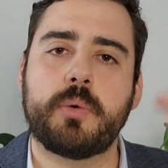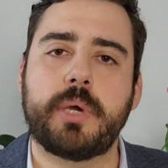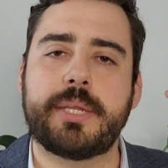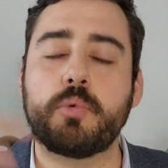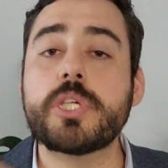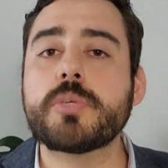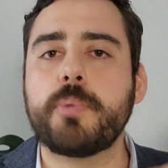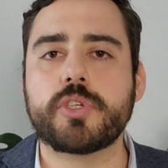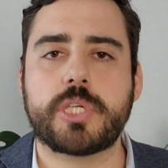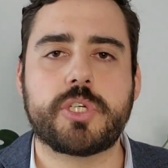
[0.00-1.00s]
in which
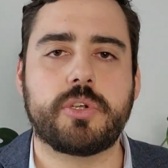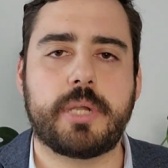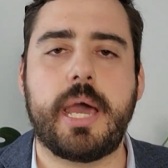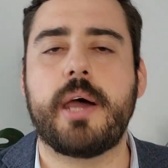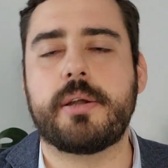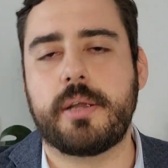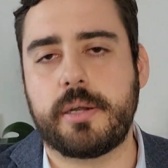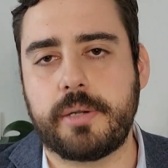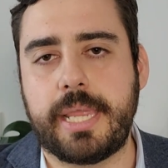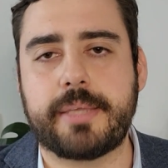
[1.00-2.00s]
position are
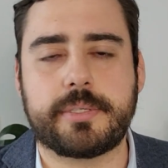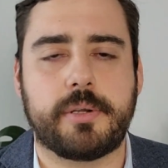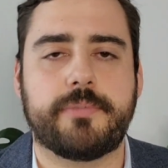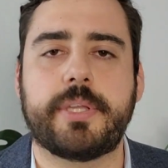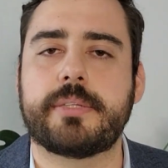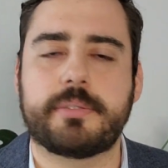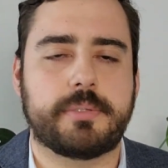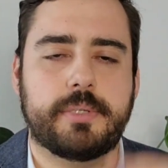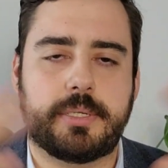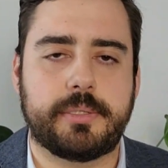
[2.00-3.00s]
our legs, our feet,
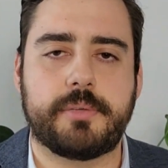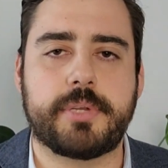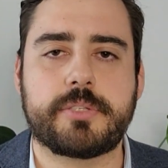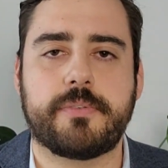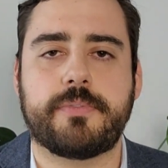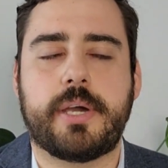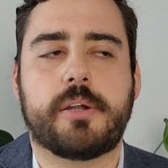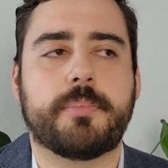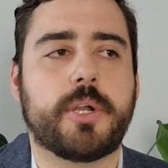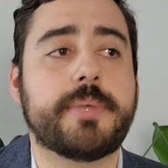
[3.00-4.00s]
and the rest of
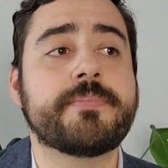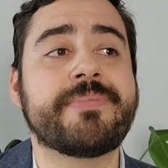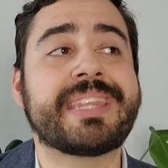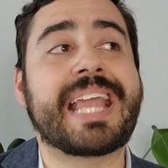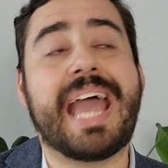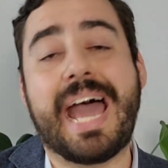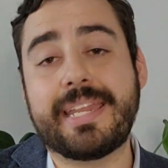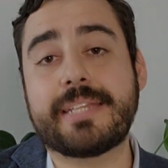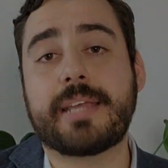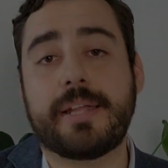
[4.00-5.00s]
our body. And it